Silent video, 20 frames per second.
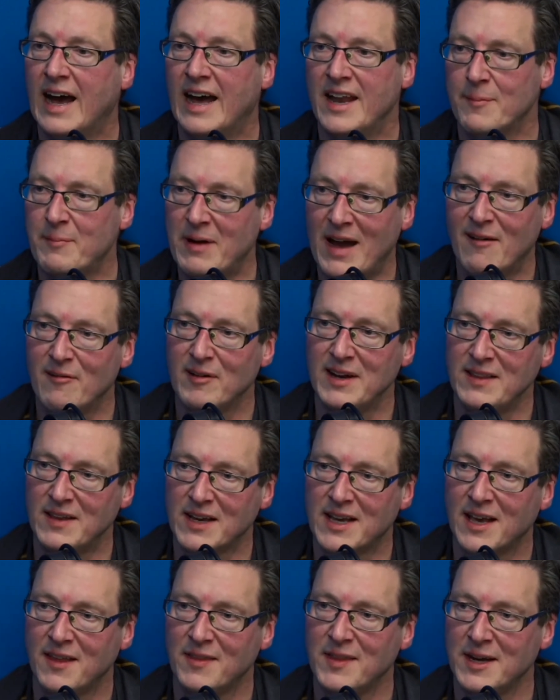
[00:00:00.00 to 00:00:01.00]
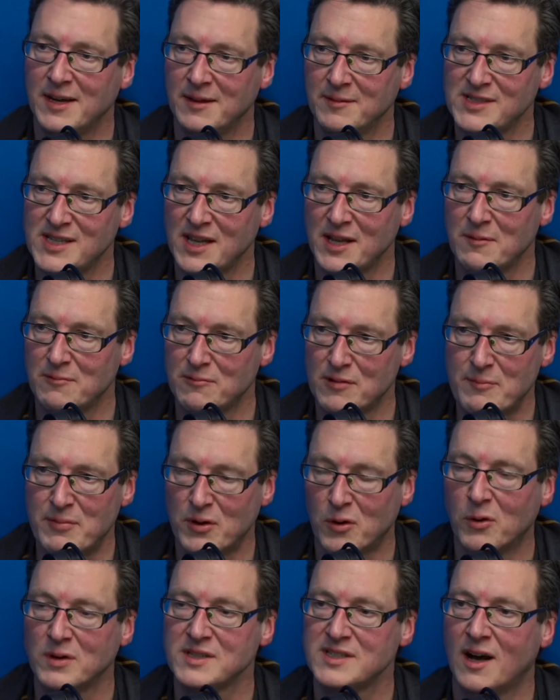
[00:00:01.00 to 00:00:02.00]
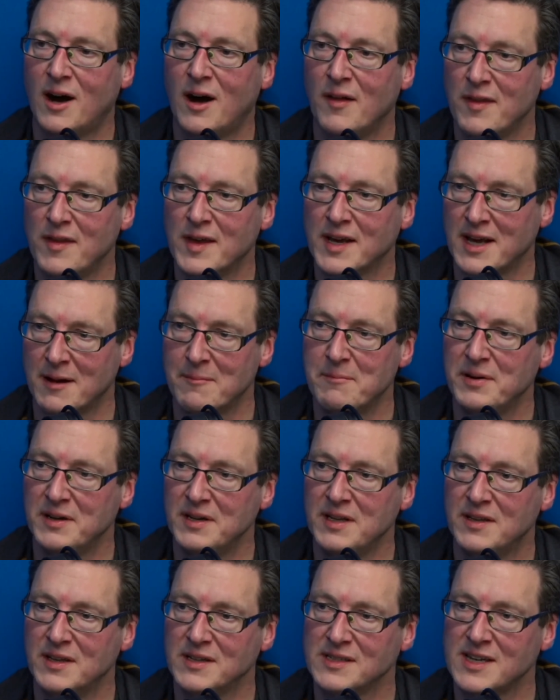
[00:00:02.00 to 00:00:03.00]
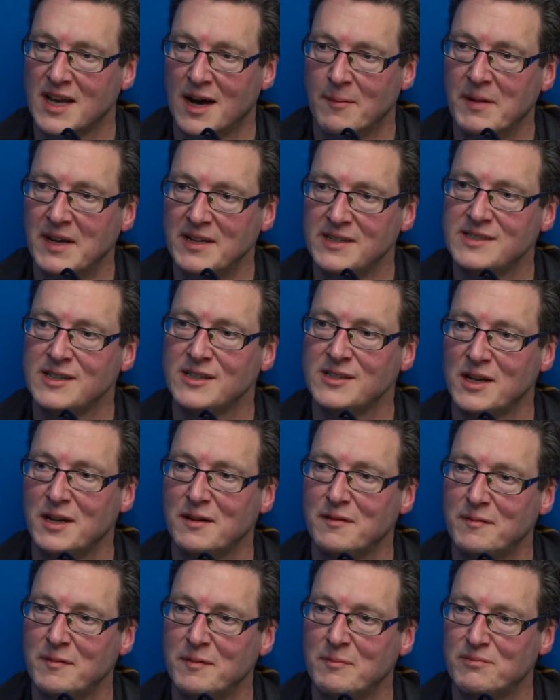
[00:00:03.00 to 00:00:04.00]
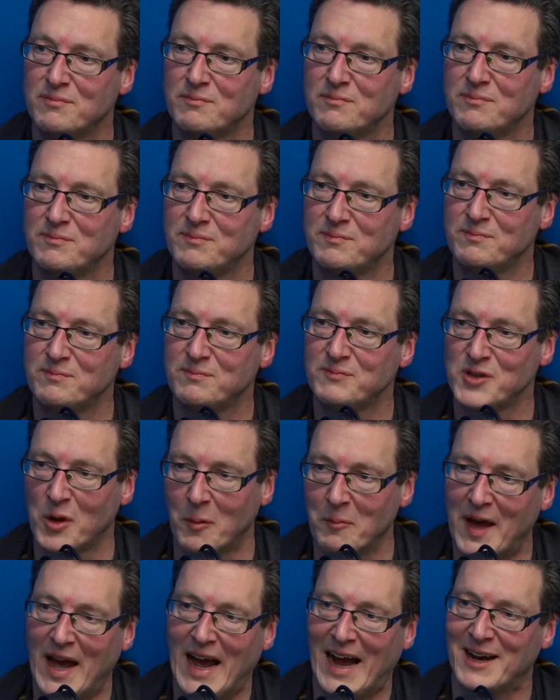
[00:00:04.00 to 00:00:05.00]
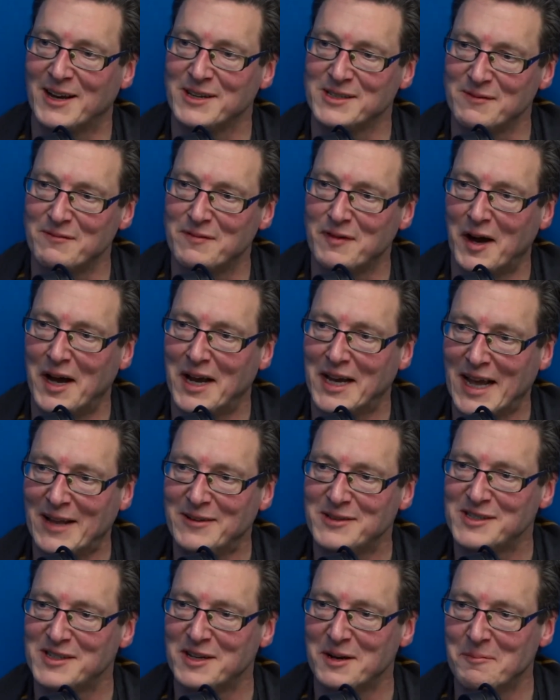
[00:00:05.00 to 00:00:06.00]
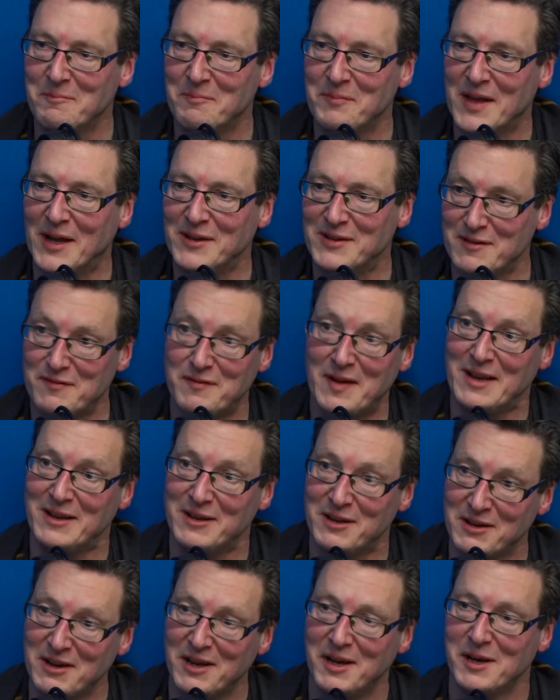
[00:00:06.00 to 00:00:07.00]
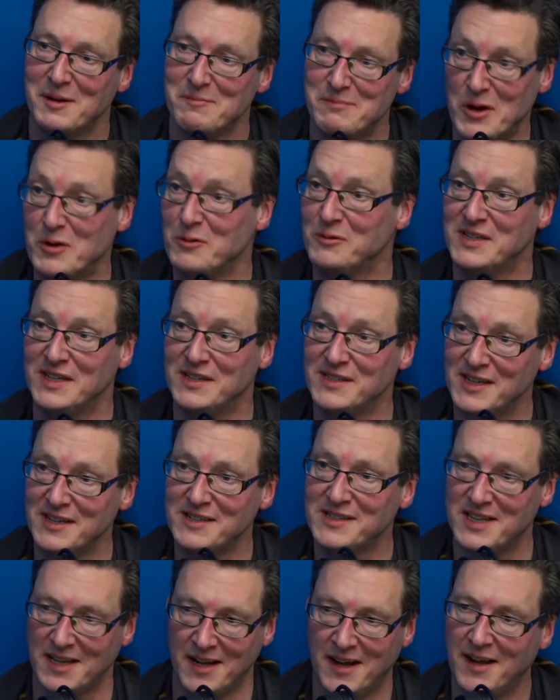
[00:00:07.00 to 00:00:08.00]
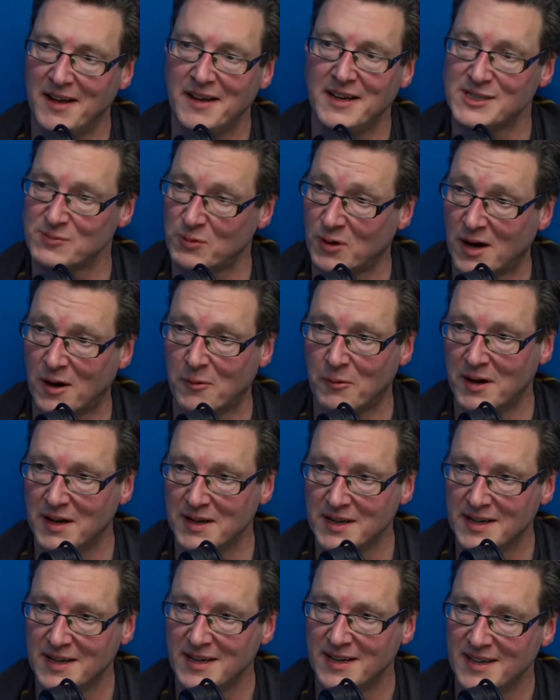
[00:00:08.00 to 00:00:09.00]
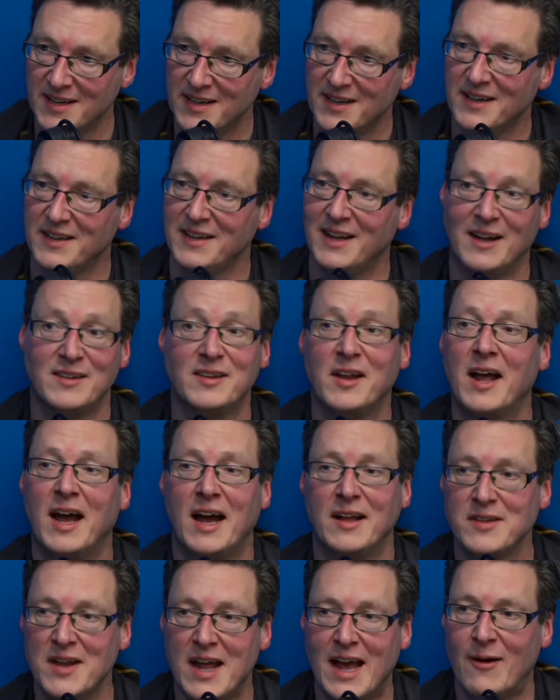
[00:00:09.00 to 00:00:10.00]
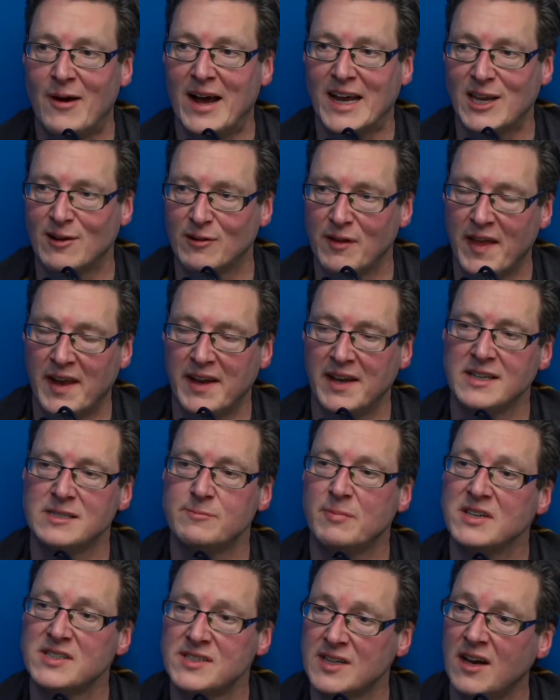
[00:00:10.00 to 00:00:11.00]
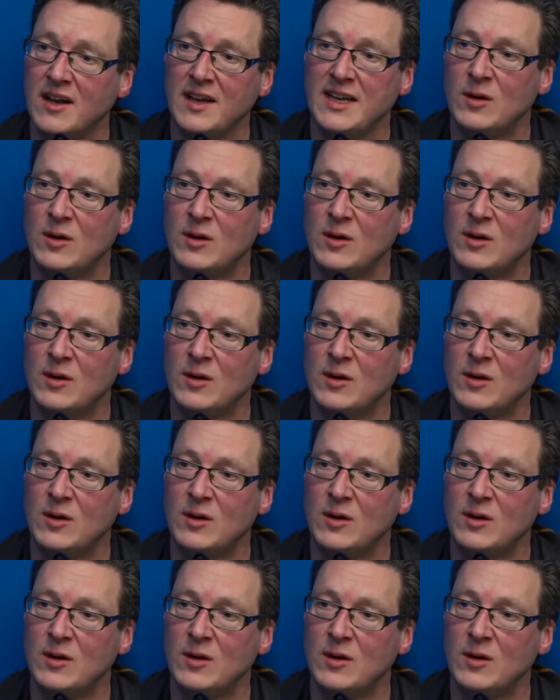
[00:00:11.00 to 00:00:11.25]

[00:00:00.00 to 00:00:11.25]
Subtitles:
And apparently the reports are that the company that's come in to sort of stop the hackers and fight against them and defend Putin's internet is Huawei. Now, I don't know how accurate that is, but certainly